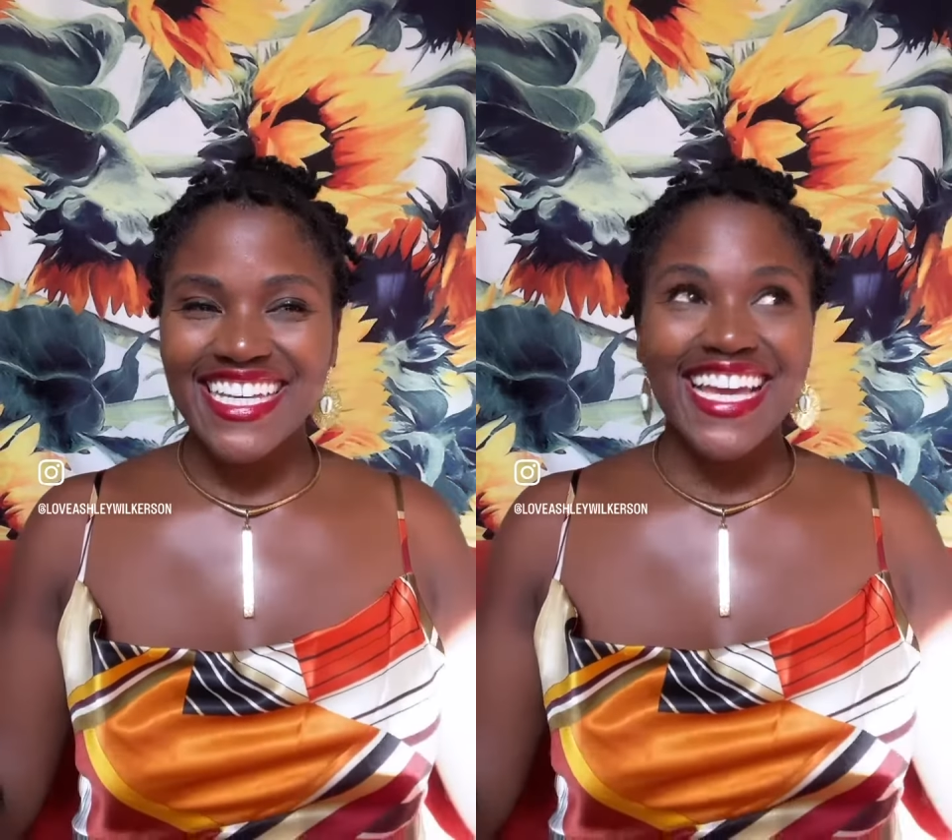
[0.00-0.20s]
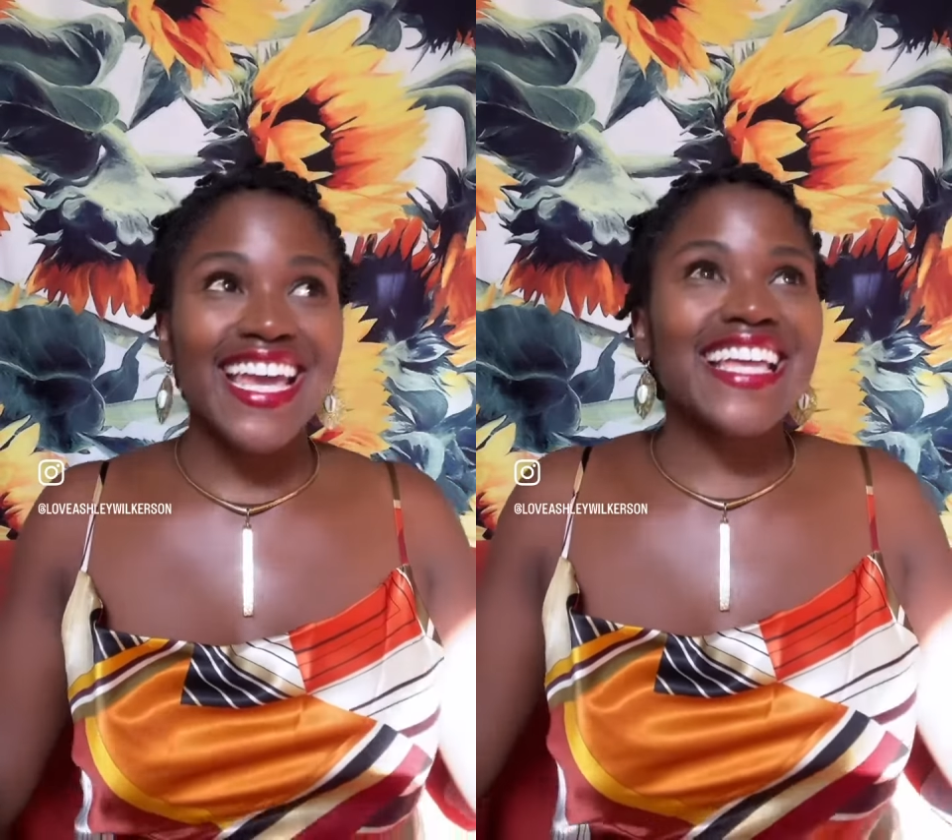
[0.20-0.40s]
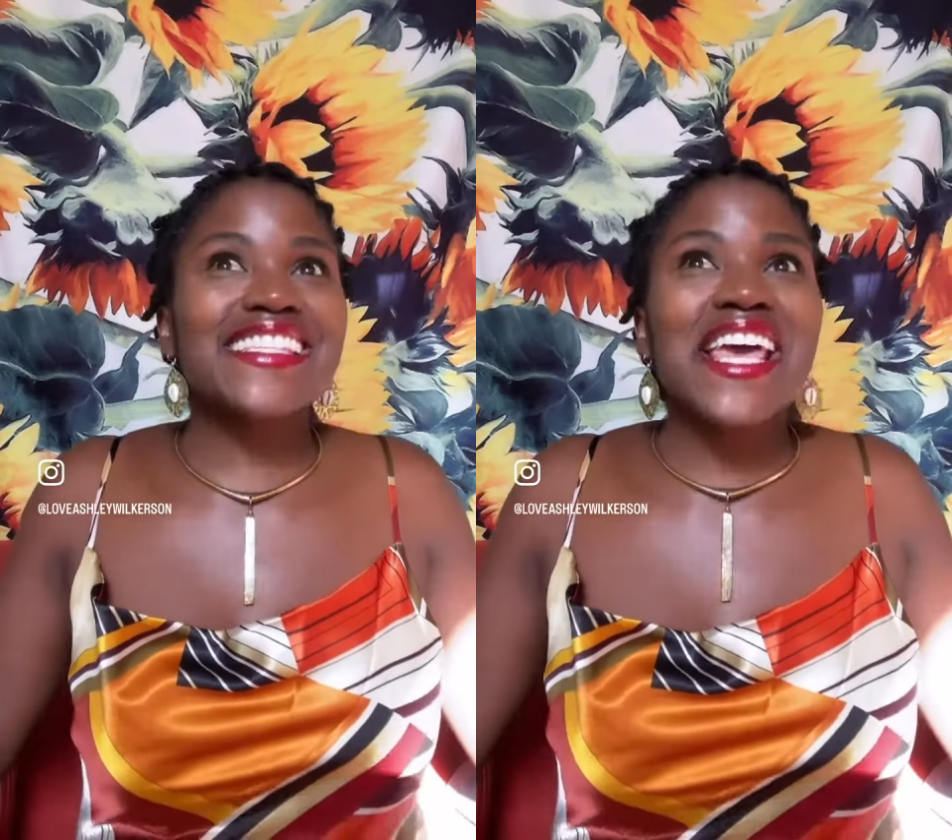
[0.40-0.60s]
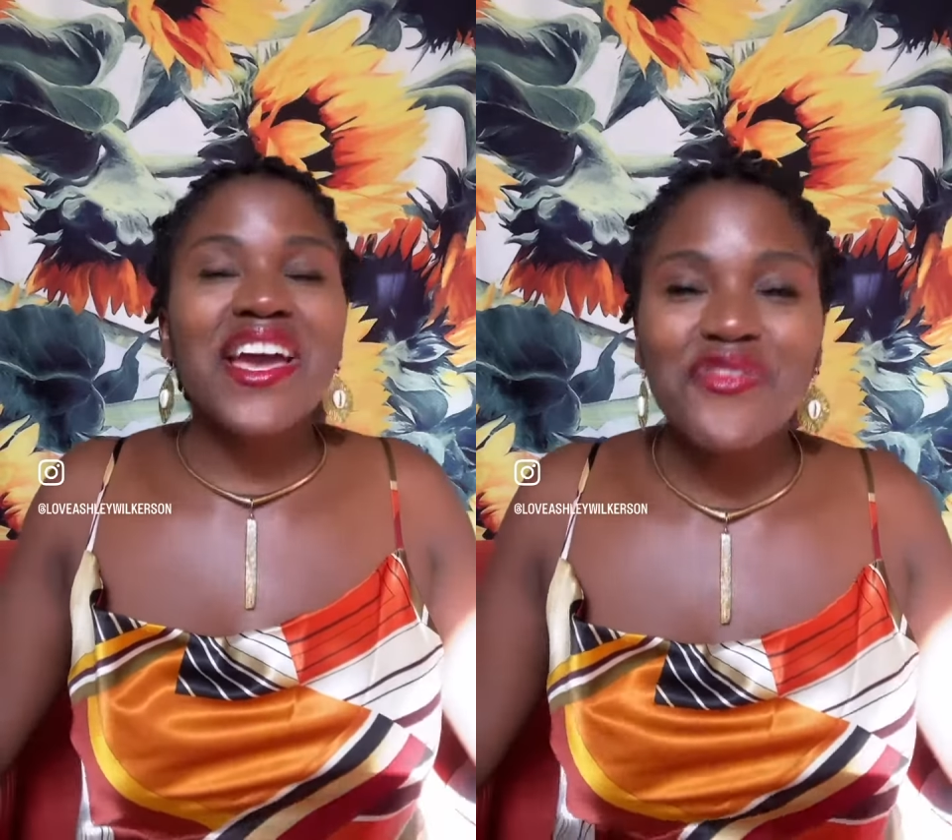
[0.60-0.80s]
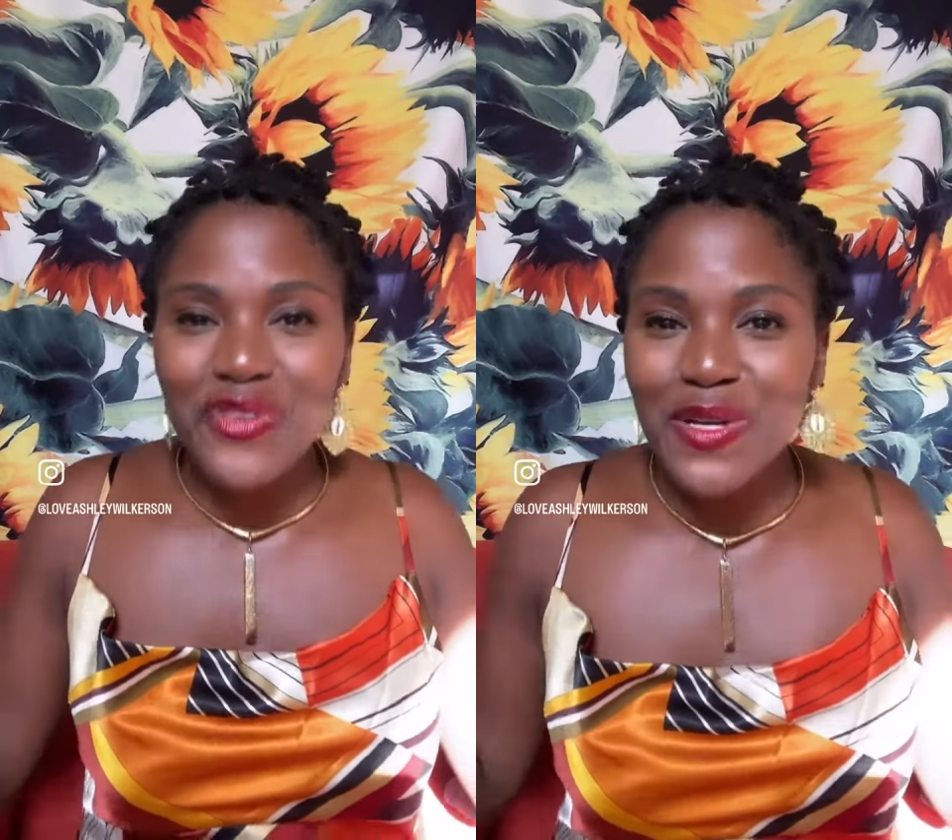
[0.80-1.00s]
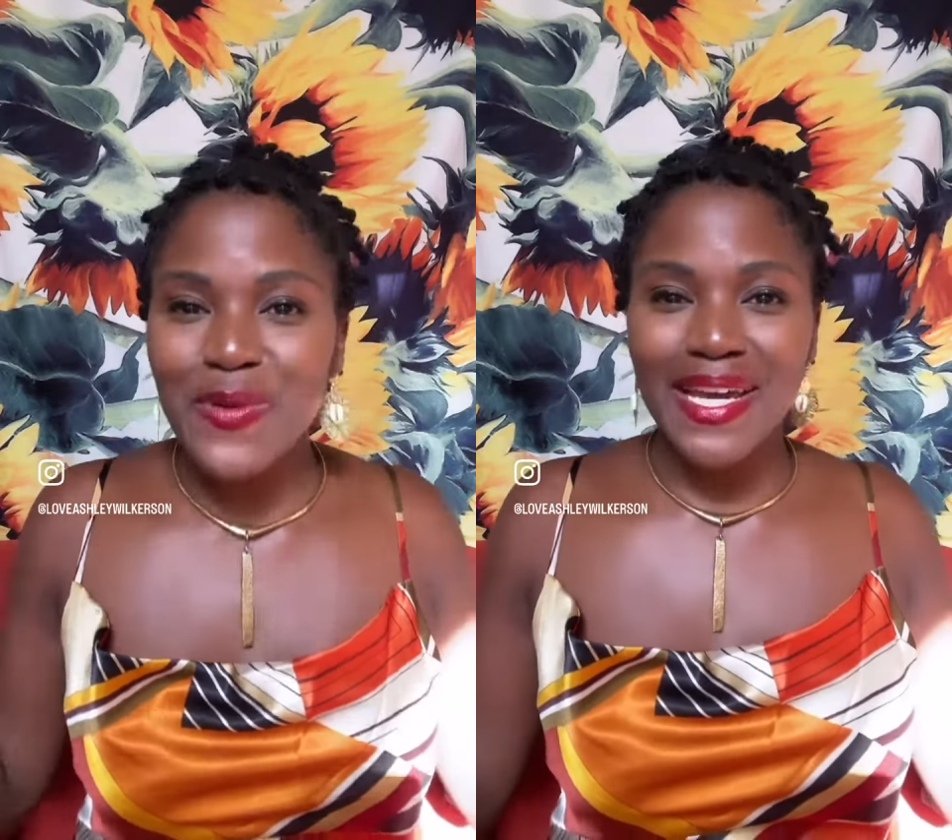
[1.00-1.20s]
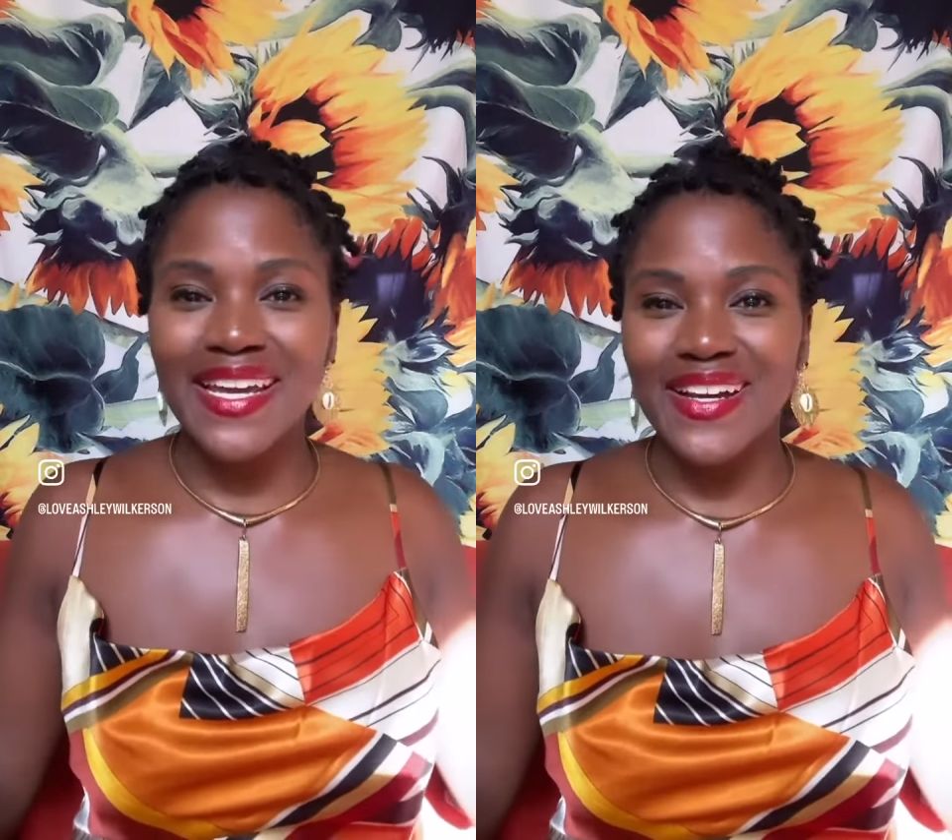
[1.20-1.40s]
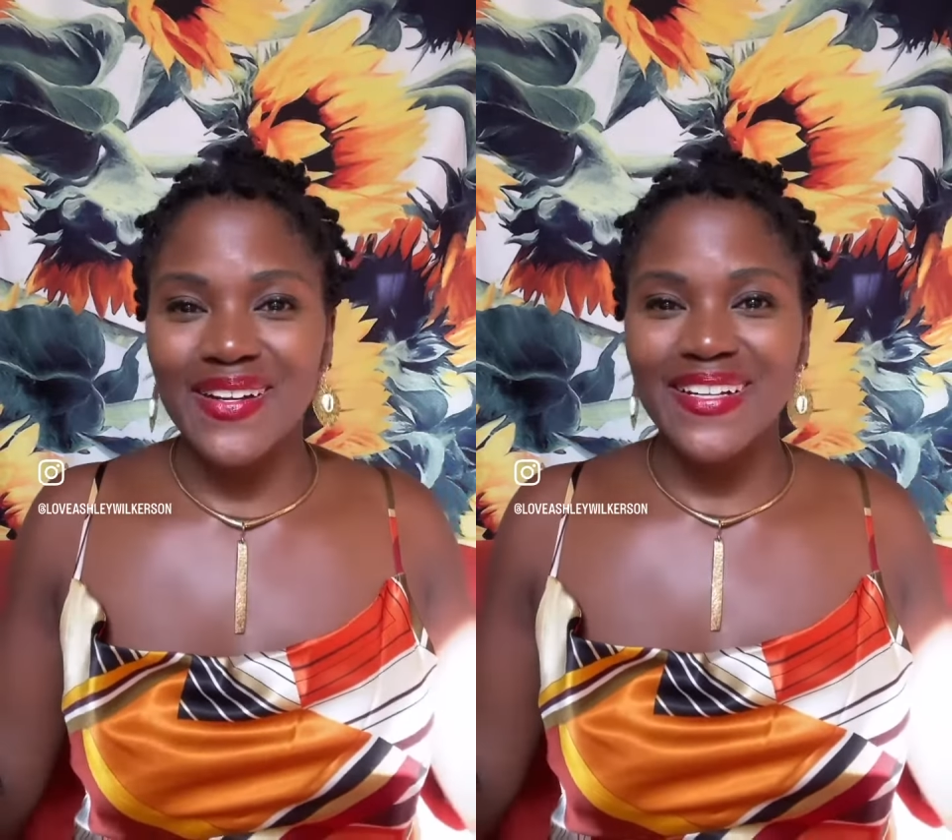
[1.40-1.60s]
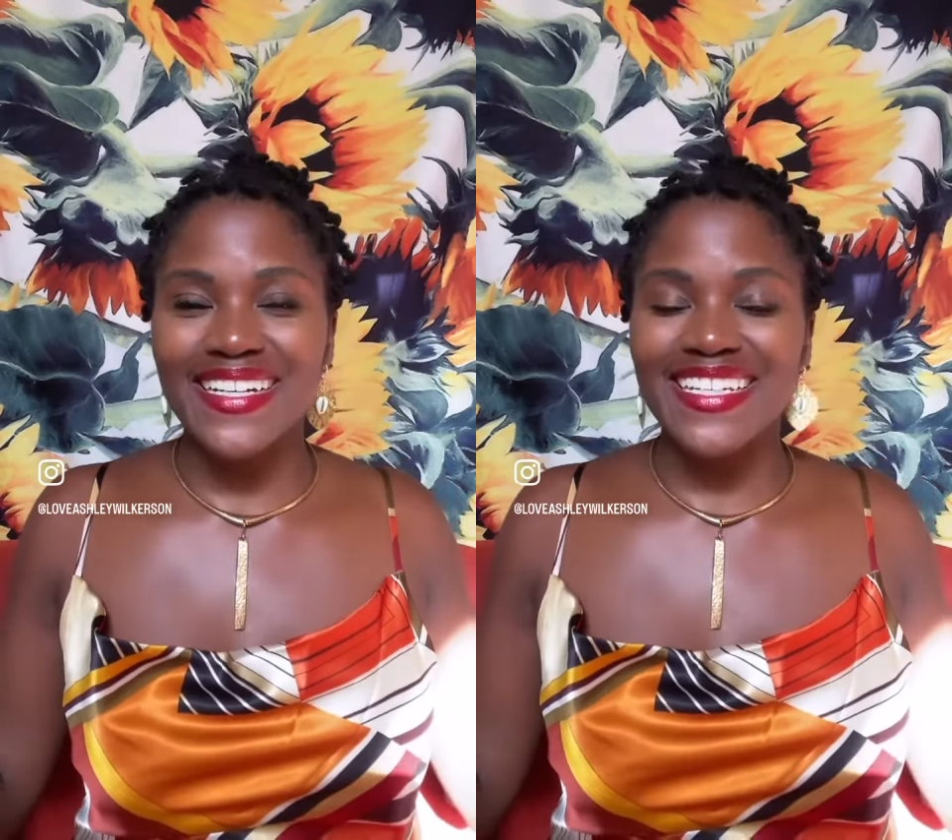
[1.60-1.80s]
It's everywhere.